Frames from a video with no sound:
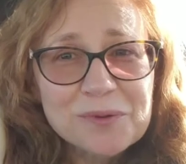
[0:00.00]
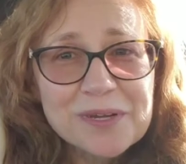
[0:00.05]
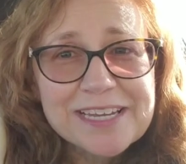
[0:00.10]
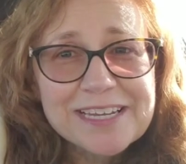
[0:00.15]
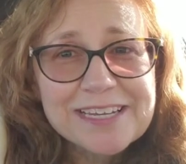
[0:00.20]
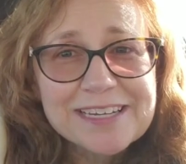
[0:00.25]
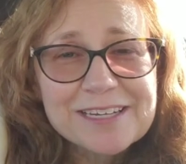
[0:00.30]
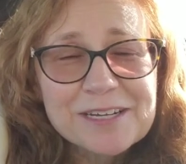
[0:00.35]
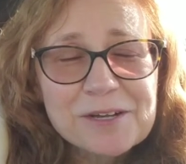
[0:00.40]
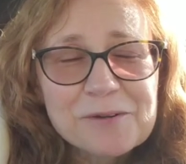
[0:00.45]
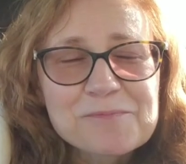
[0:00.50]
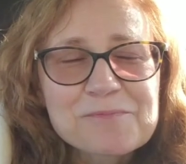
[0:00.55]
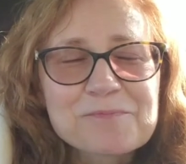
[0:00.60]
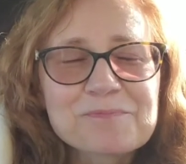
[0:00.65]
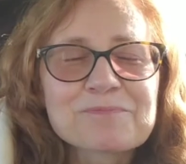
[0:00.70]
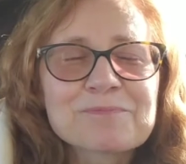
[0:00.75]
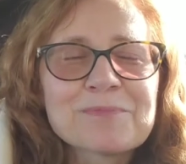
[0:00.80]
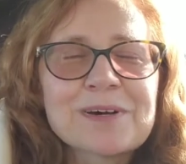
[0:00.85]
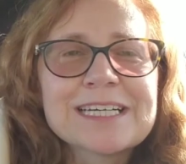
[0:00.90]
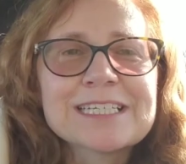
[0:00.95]
week,
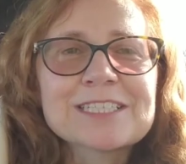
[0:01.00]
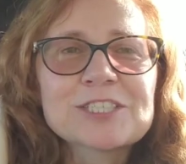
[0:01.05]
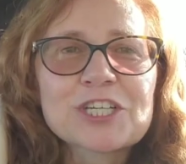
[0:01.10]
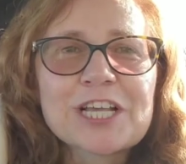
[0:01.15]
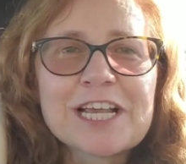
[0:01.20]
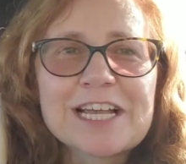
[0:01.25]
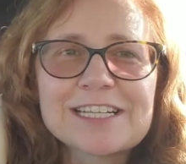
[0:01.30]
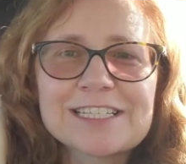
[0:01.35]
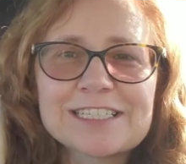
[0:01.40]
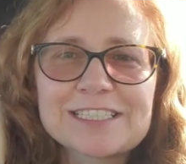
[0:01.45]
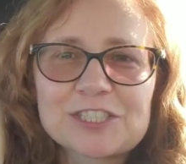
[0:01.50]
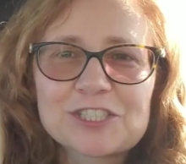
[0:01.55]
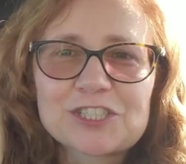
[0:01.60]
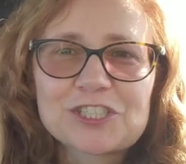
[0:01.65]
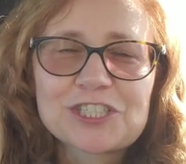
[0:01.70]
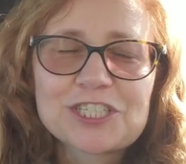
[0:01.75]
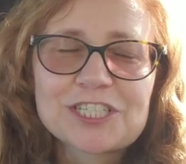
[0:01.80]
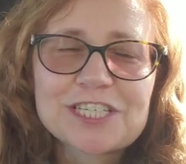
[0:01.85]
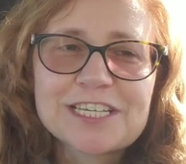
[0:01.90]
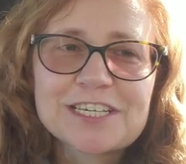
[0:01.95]
my
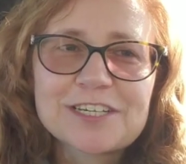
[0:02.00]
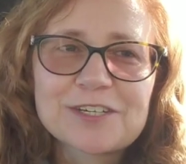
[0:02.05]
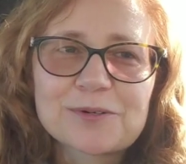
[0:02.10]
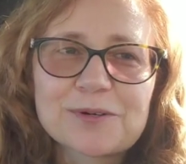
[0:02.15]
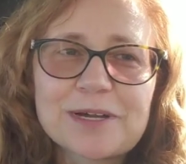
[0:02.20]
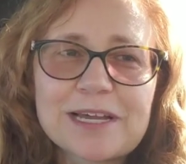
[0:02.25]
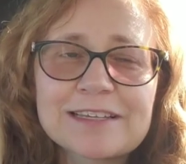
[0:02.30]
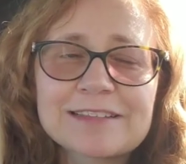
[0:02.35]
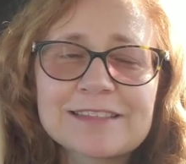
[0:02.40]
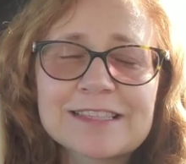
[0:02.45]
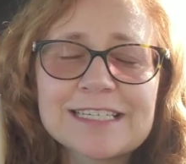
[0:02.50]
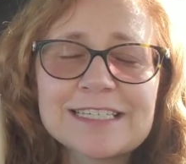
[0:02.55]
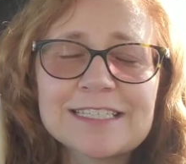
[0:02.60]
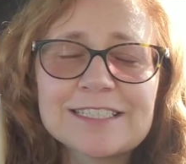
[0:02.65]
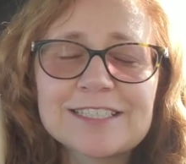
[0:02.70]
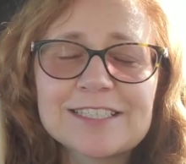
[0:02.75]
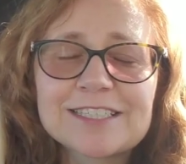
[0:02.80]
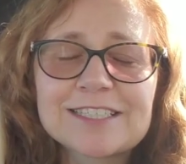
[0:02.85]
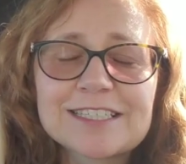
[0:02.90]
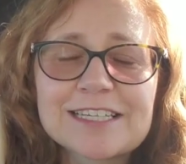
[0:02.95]
challenge to you, and
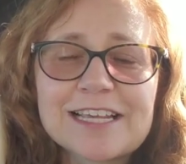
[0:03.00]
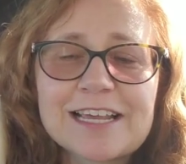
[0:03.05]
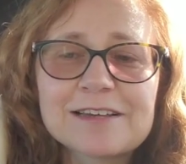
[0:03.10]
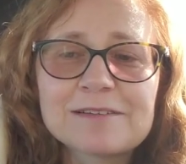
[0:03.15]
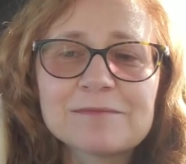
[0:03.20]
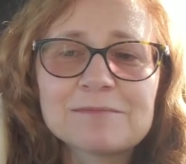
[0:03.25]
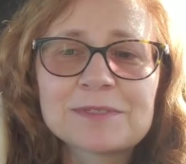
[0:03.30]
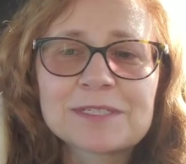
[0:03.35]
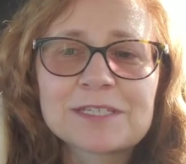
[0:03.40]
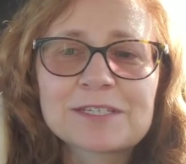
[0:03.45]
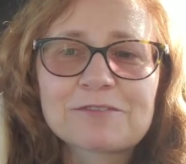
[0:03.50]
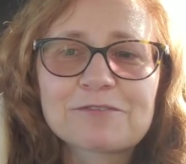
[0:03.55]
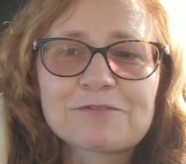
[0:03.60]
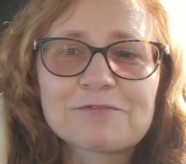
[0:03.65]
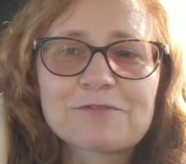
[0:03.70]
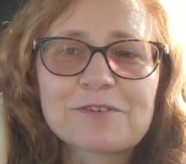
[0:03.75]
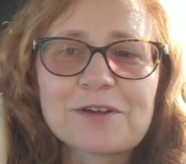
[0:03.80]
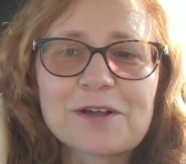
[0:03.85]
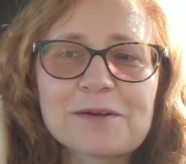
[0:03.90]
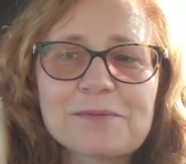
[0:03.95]
this stemmed
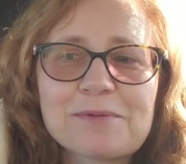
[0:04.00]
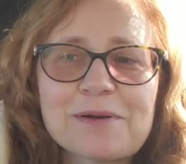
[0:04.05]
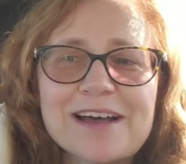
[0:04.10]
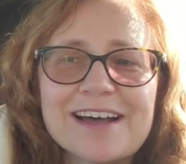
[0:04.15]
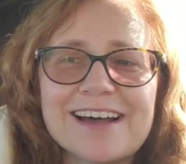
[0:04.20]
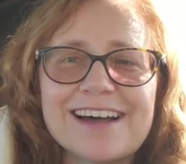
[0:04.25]
from